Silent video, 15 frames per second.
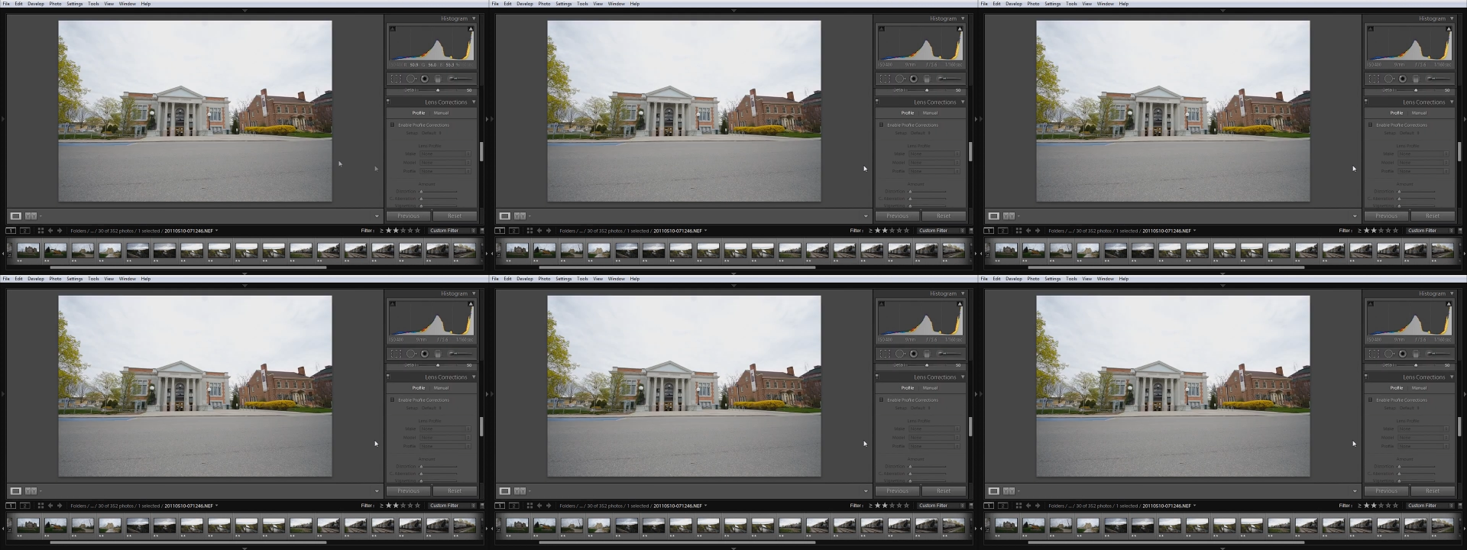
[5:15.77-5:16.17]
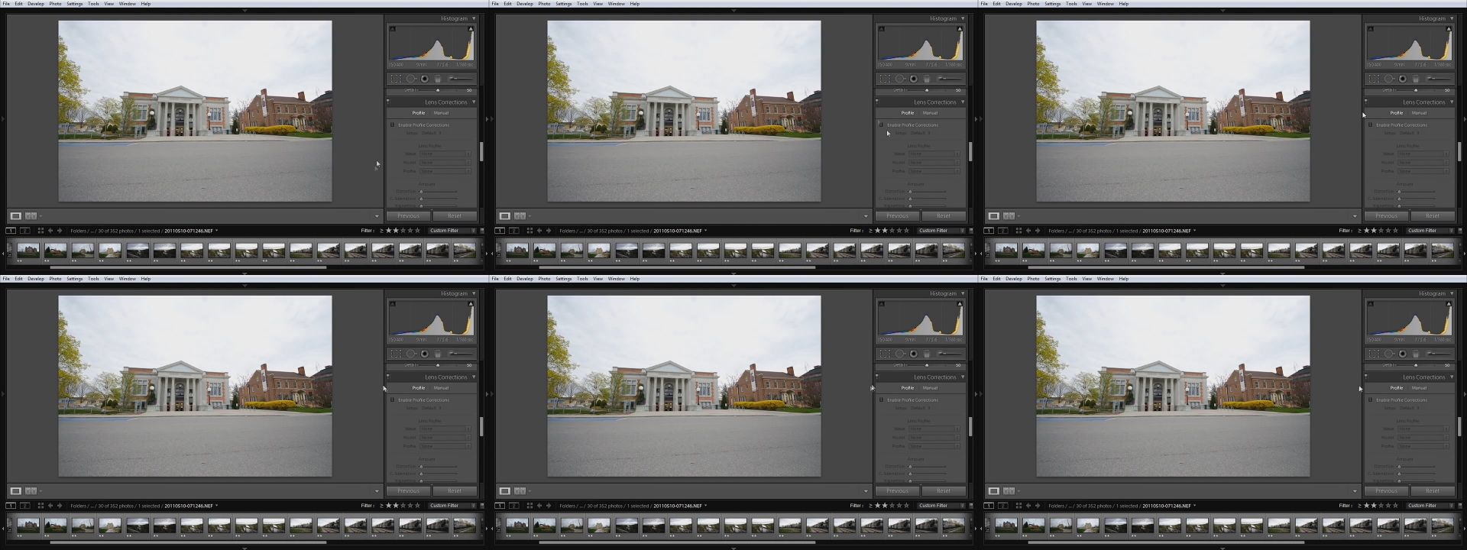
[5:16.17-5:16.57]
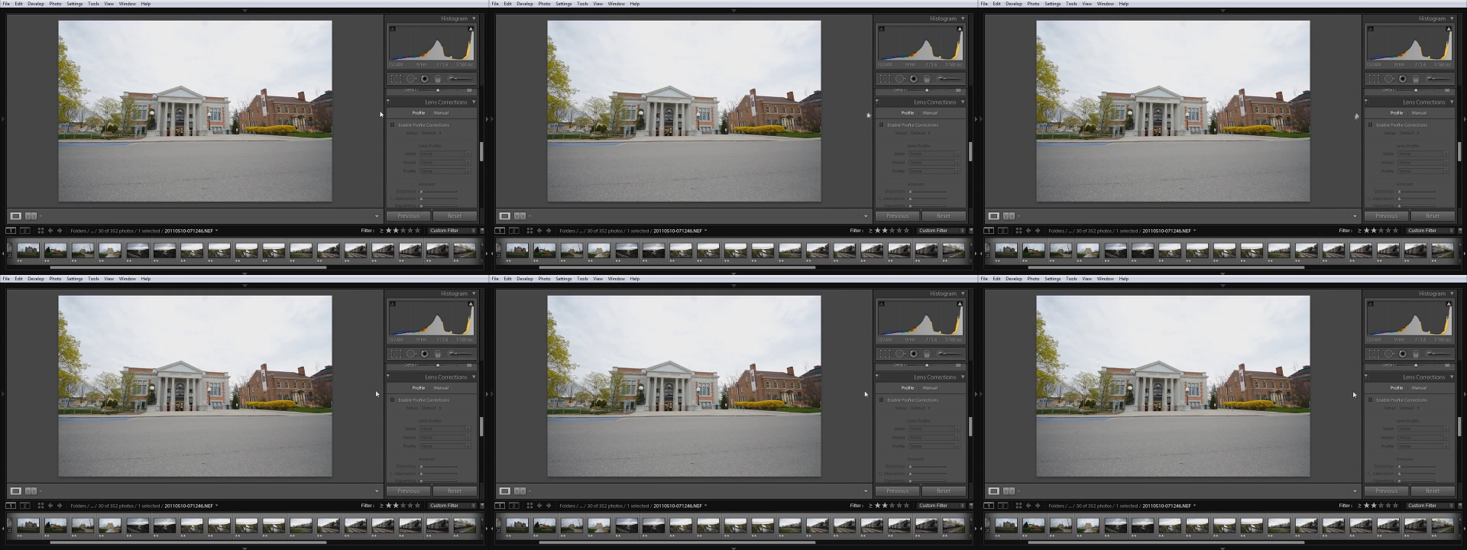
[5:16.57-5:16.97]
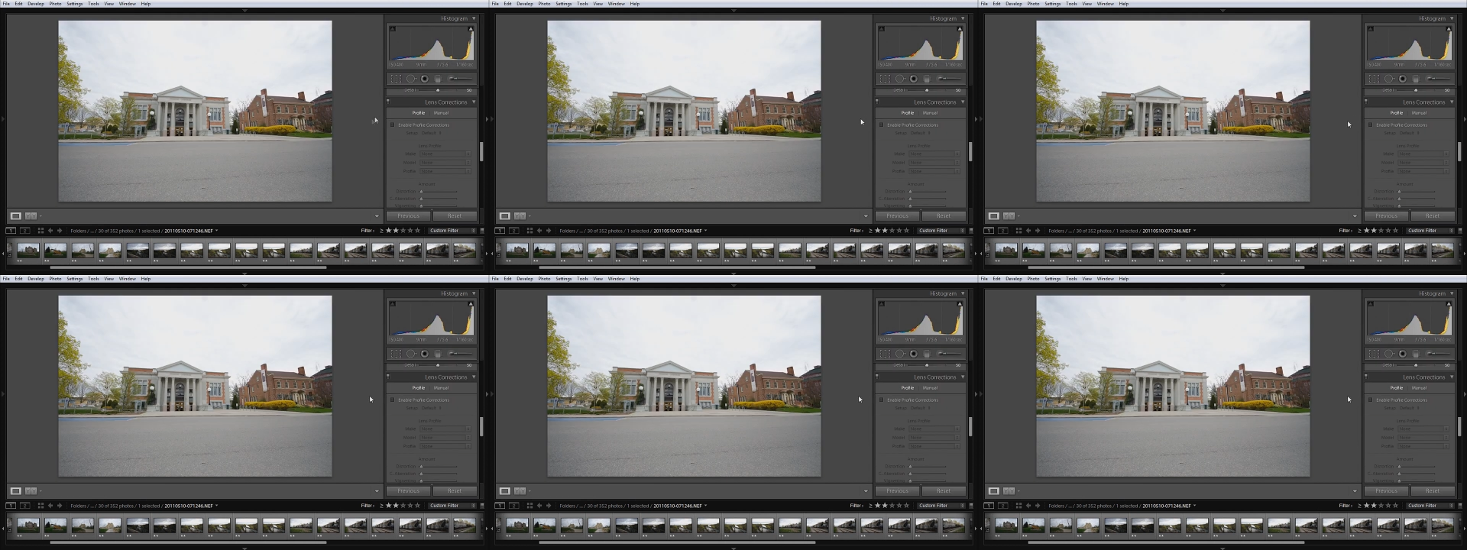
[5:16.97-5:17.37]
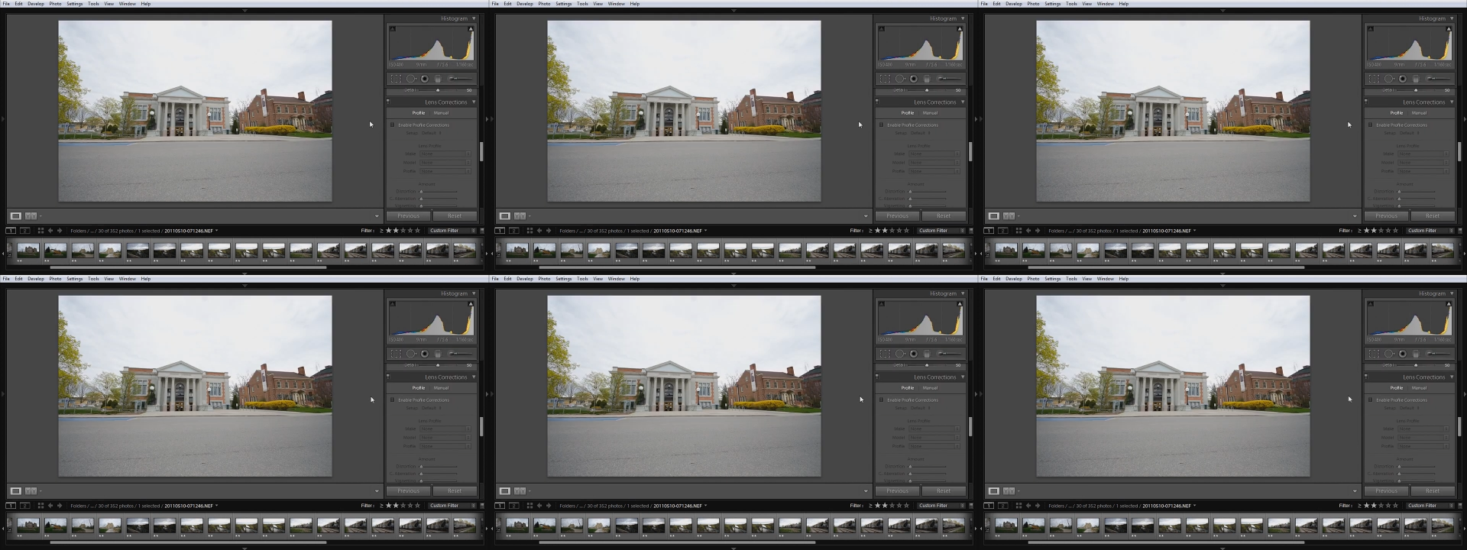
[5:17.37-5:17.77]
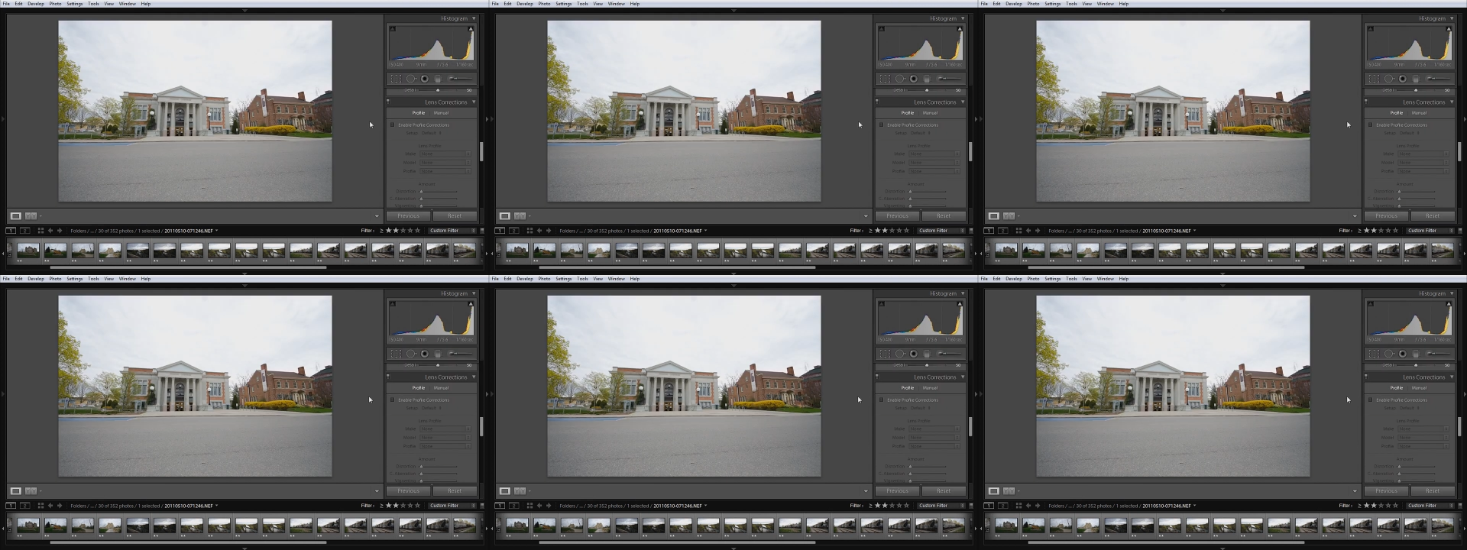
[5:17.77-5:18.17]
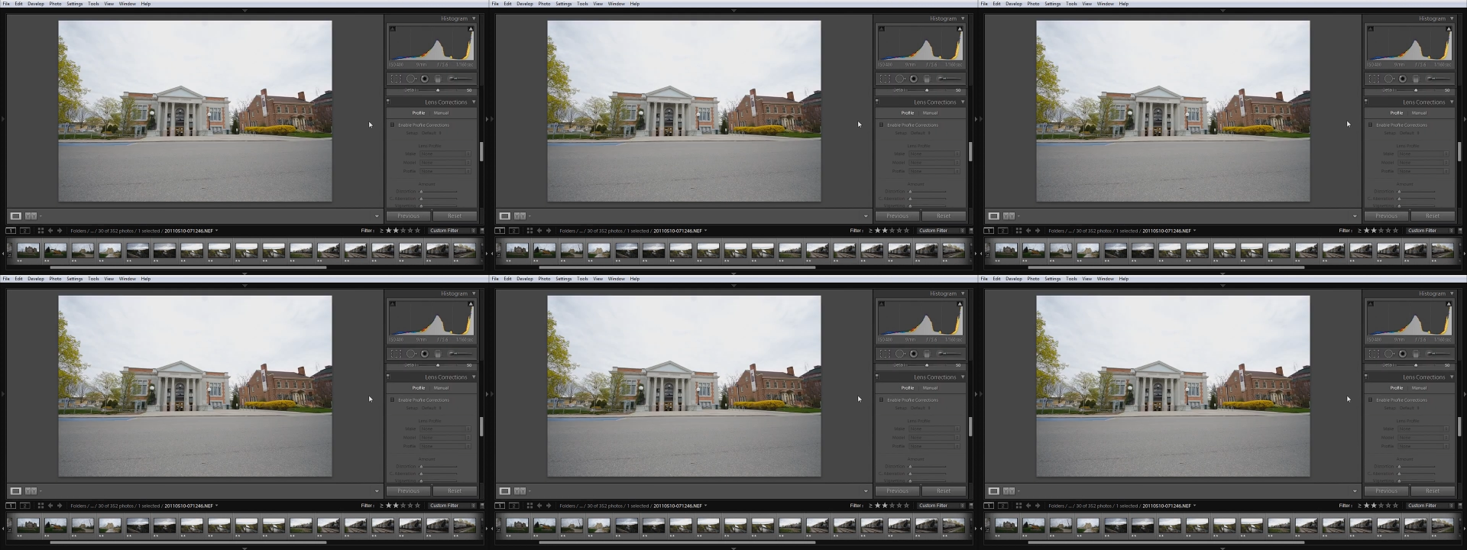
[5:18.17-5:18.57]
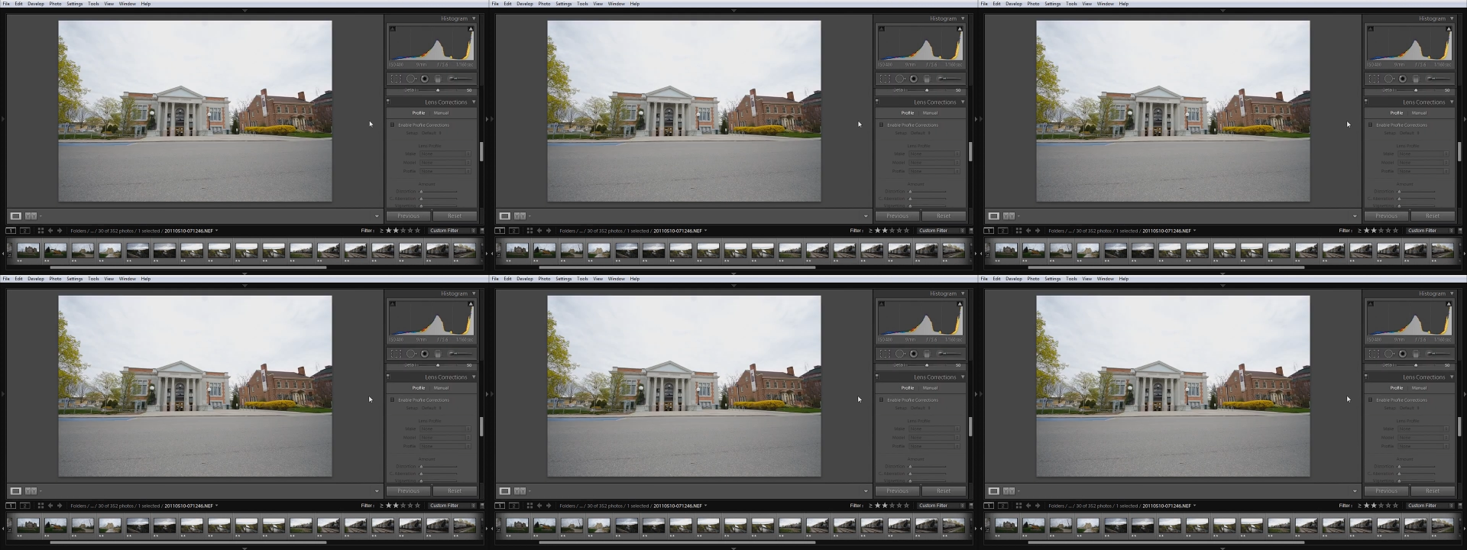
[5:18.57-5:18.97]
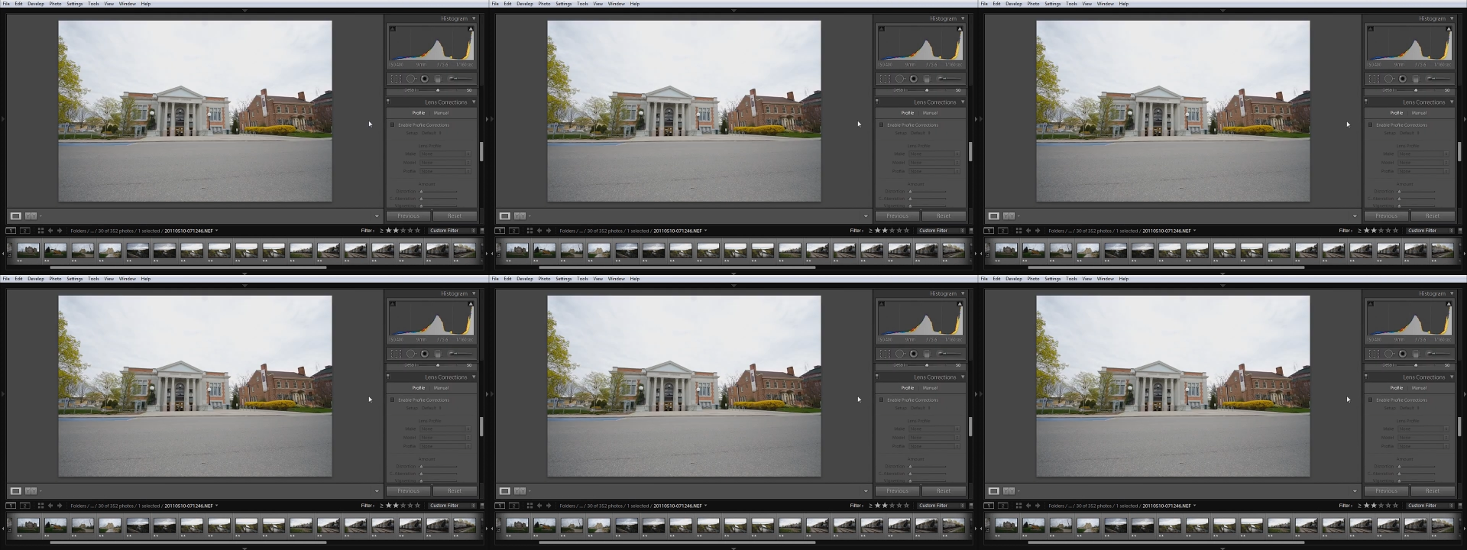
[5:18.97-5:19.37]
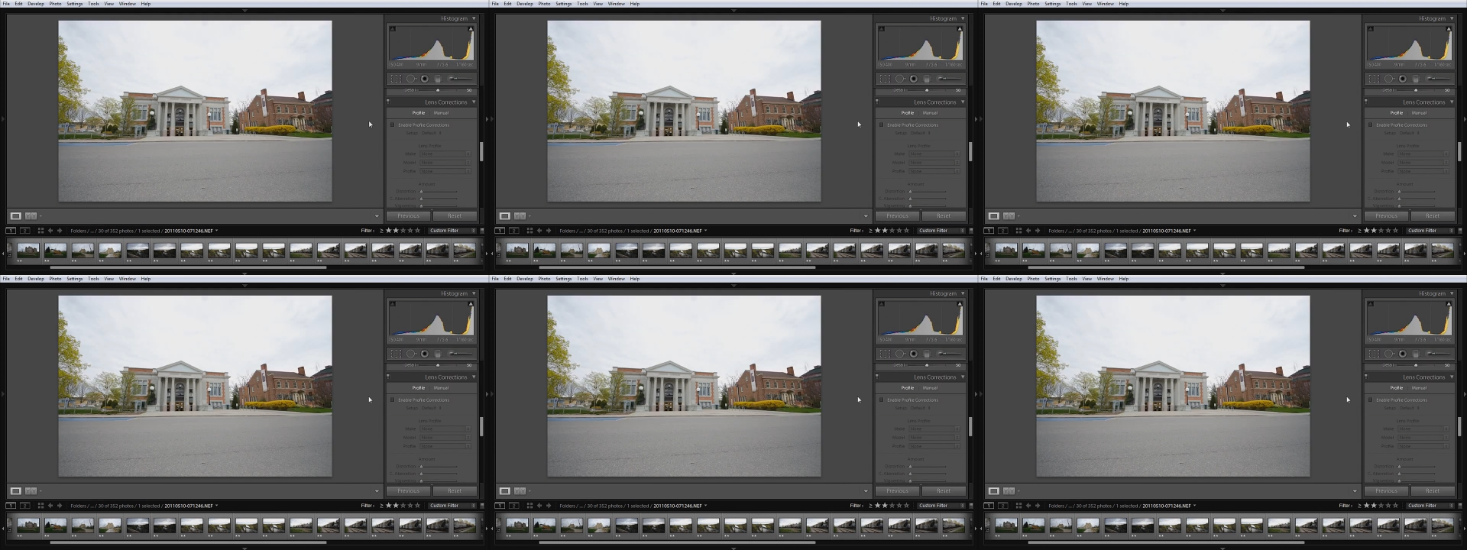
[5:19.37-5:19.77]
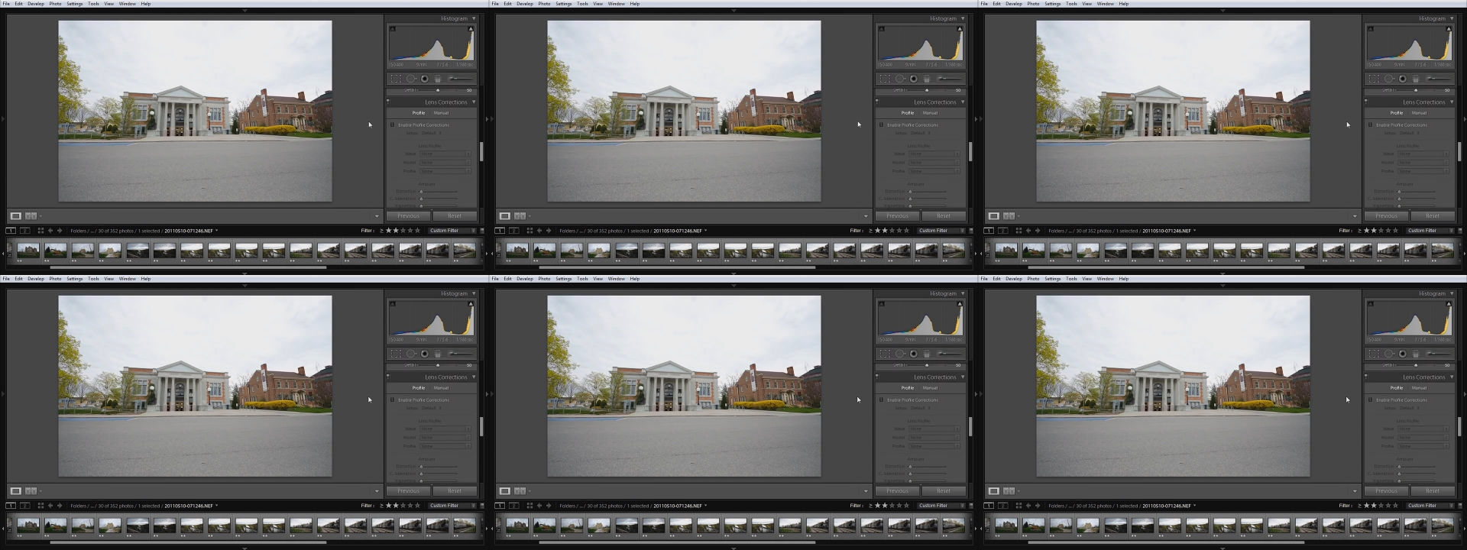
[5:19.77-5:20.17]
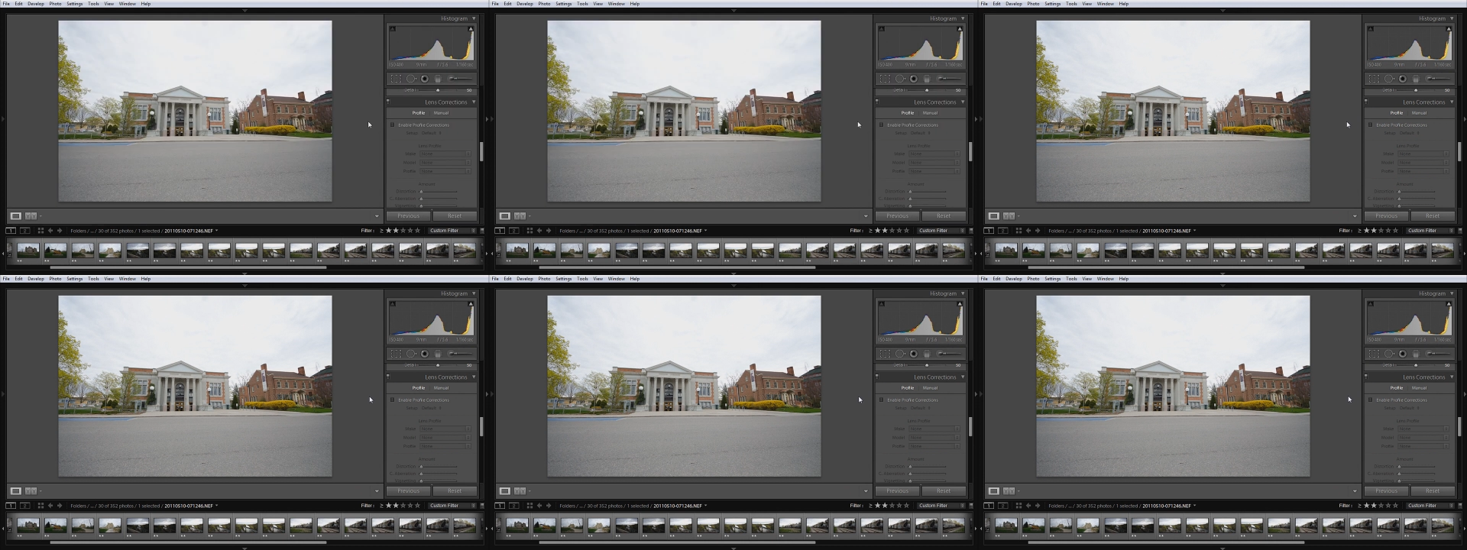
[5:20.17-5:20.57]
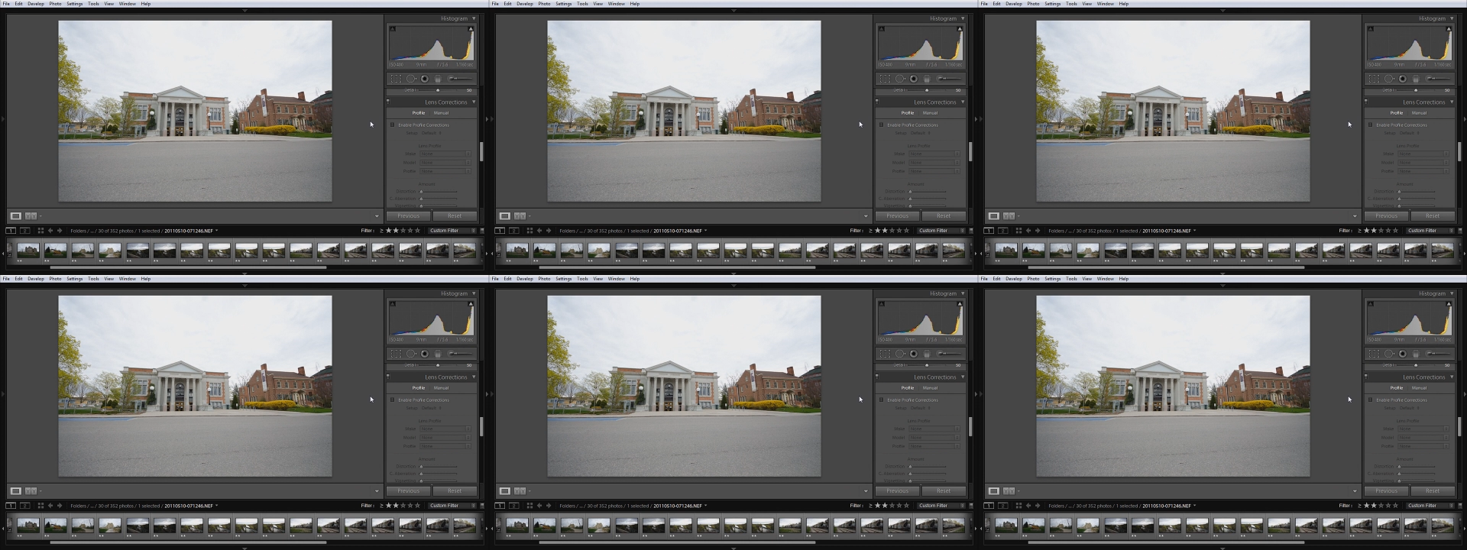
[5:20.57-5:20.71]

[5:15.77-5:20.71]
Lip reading: (no speaker visible)